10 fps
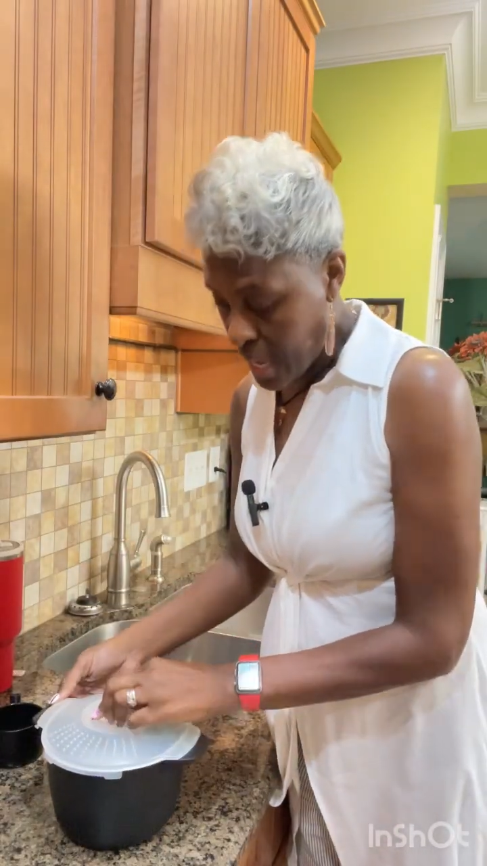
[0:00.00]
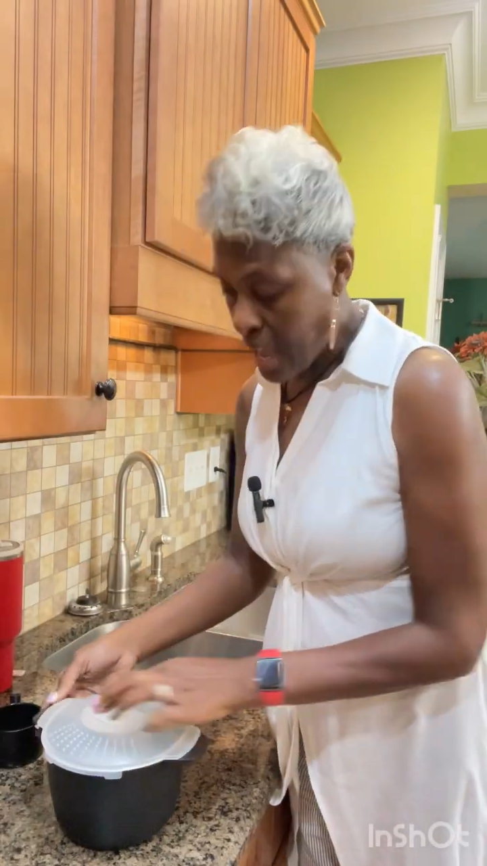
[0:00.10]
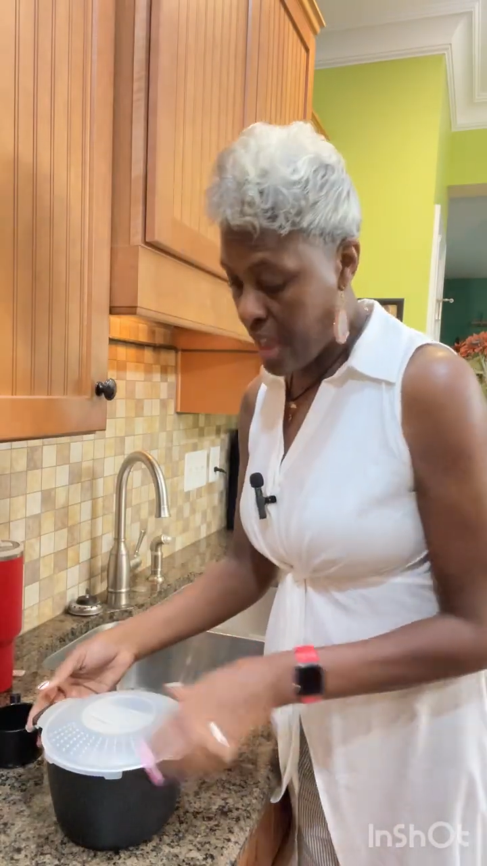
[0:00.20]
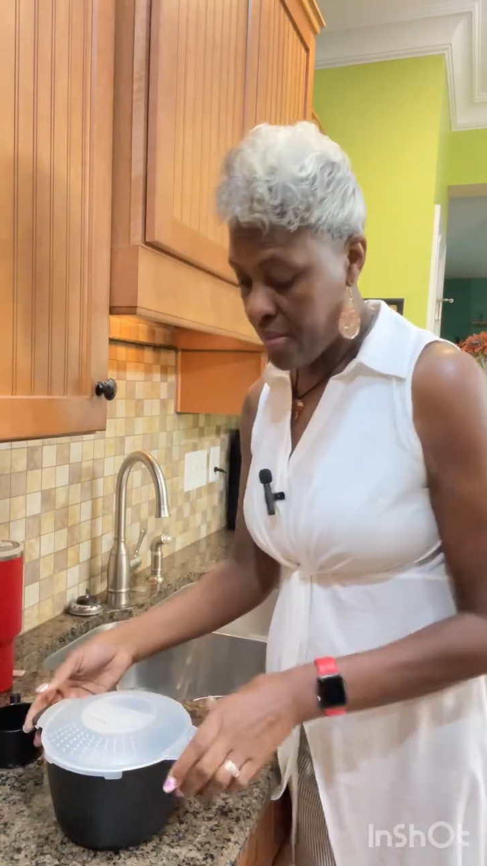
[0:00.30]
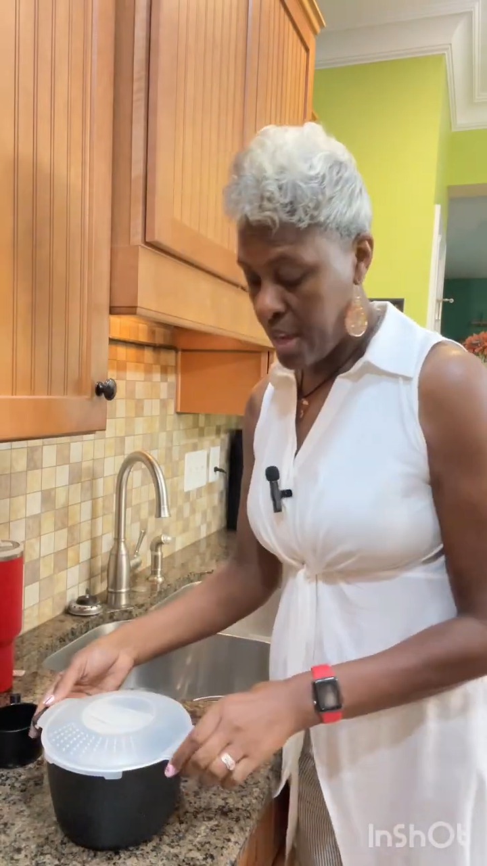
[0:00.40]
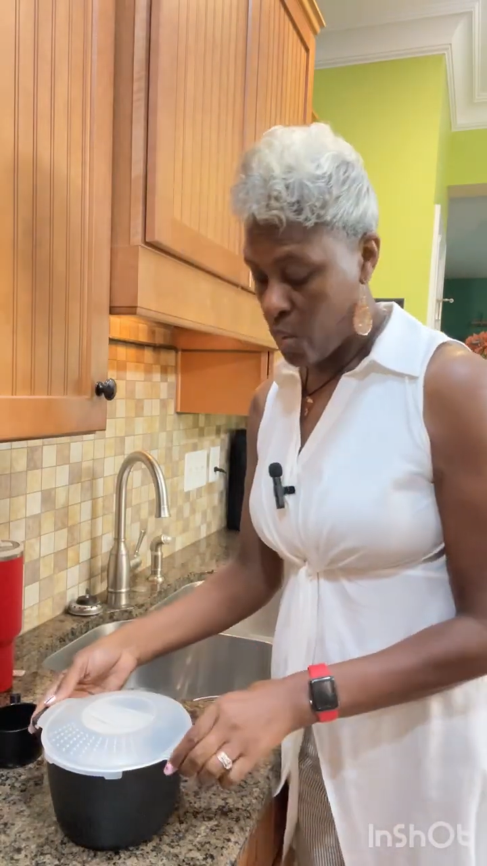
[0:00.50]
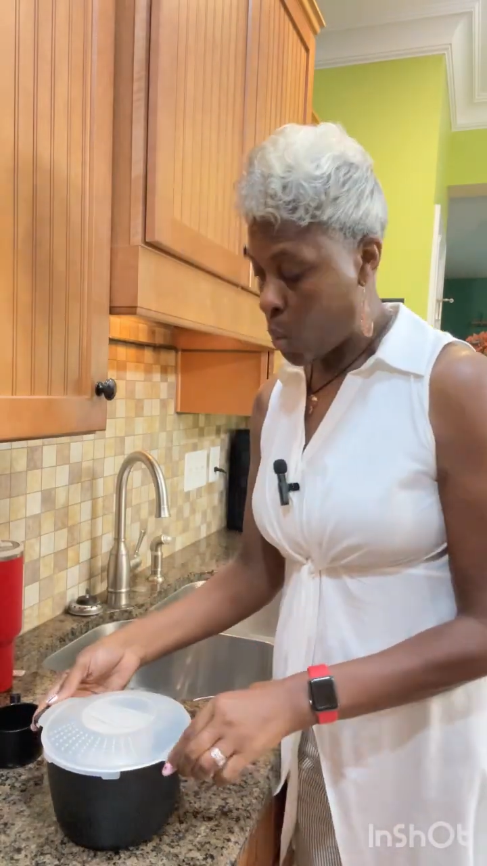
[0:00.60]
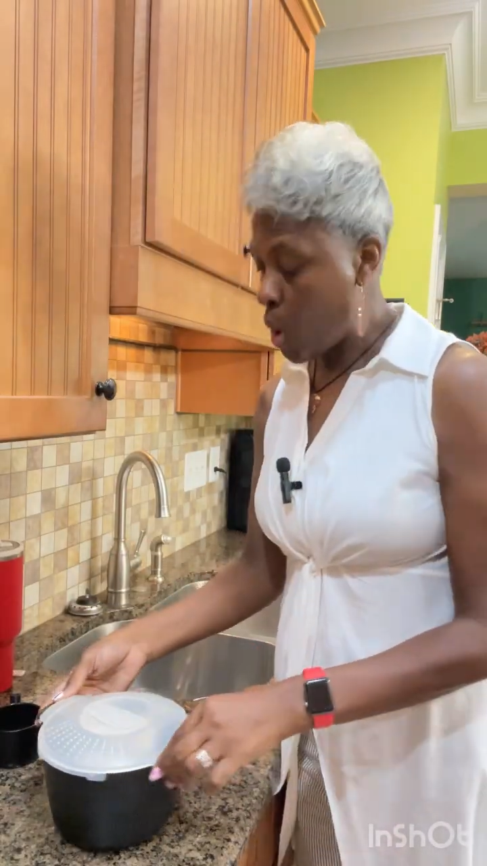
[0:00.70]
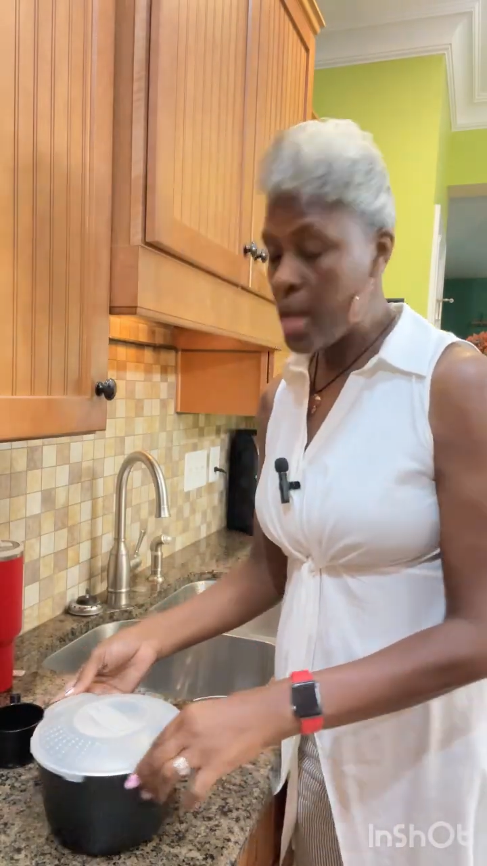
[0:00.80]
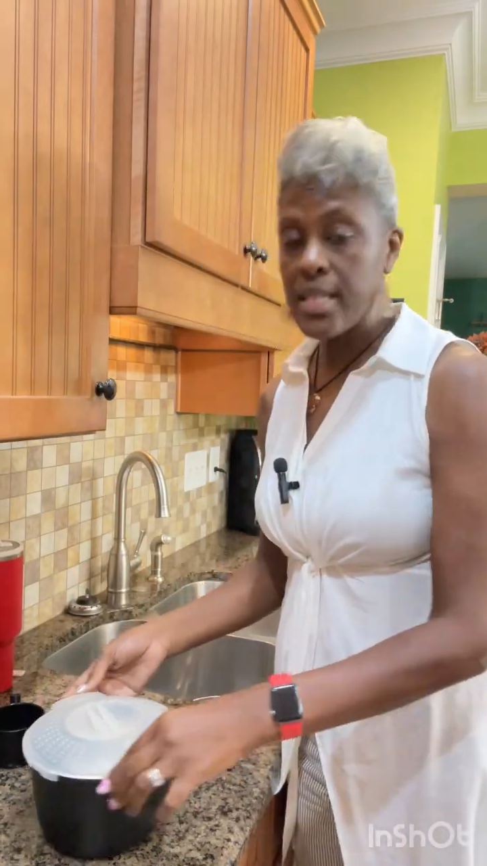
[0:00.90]
And then
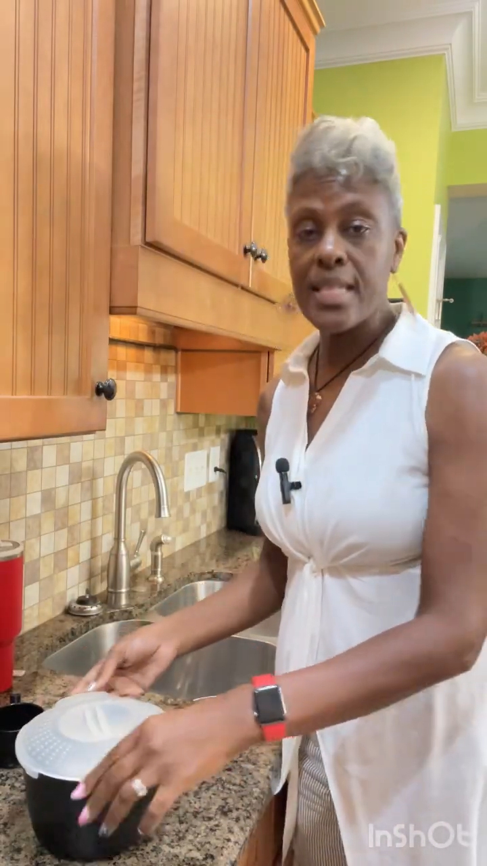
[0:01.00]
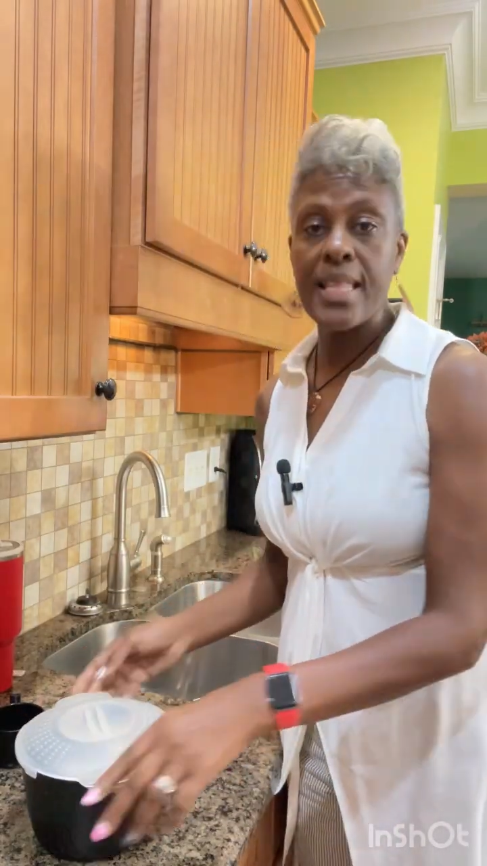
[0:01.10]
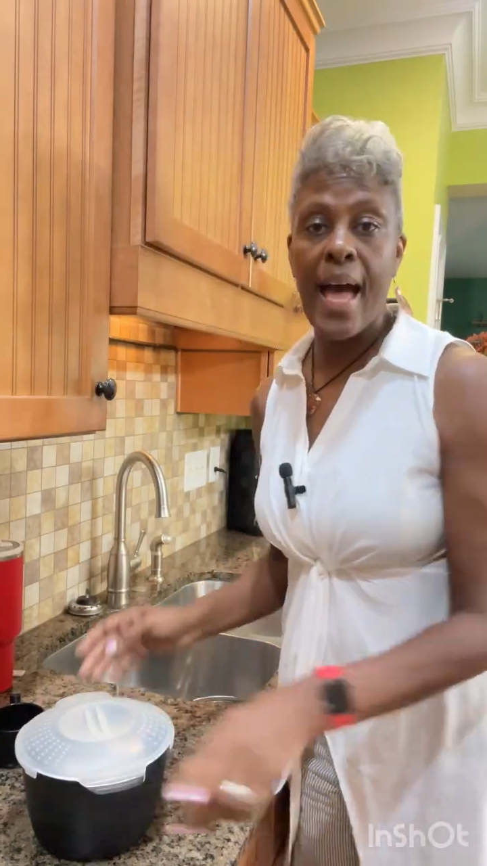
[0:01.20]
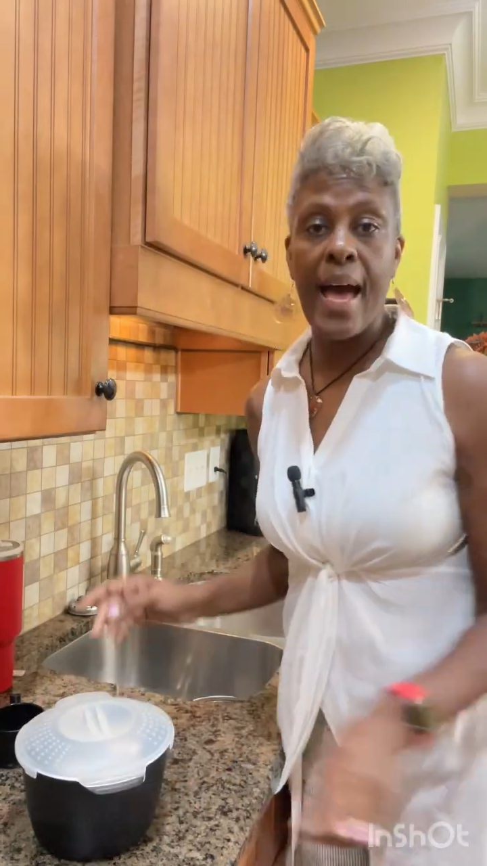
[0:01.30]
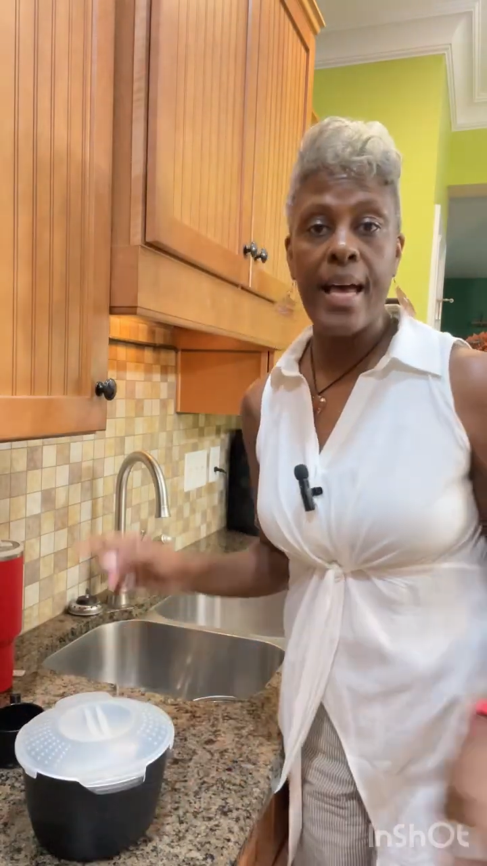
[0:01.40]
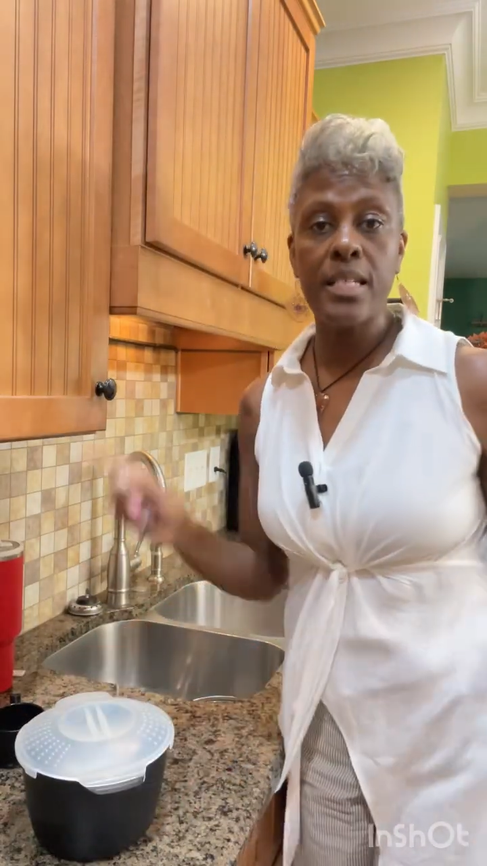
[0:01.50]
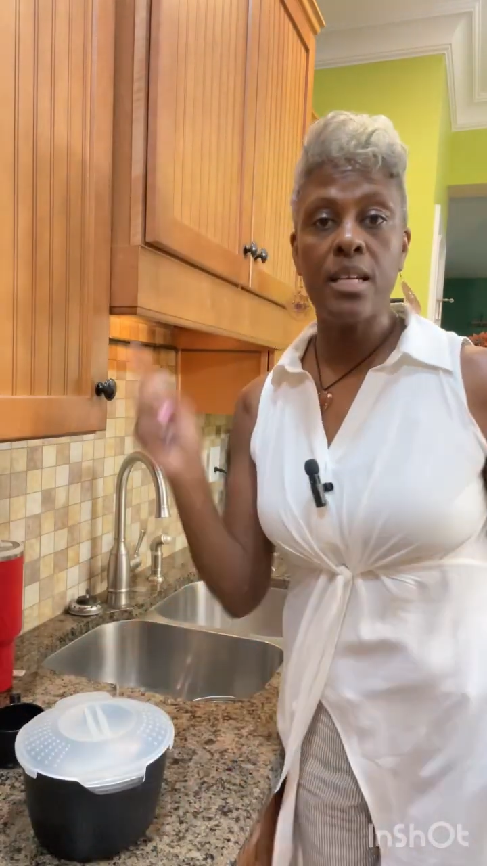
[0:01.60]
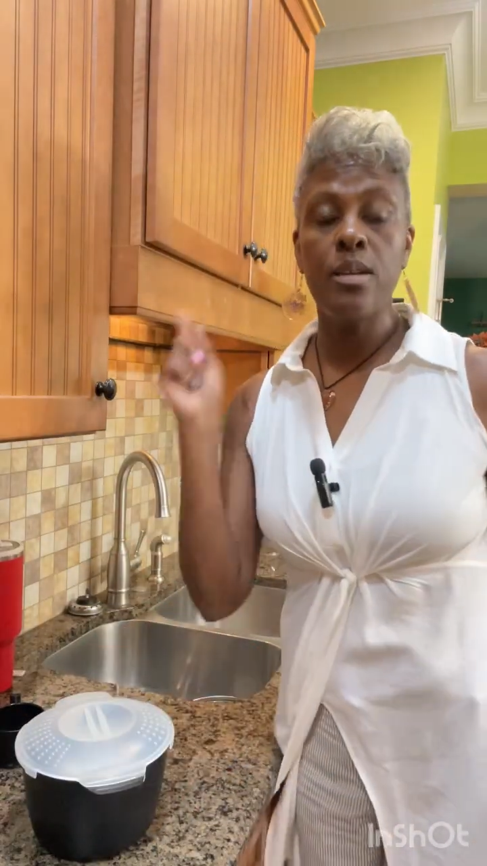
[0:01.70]
once that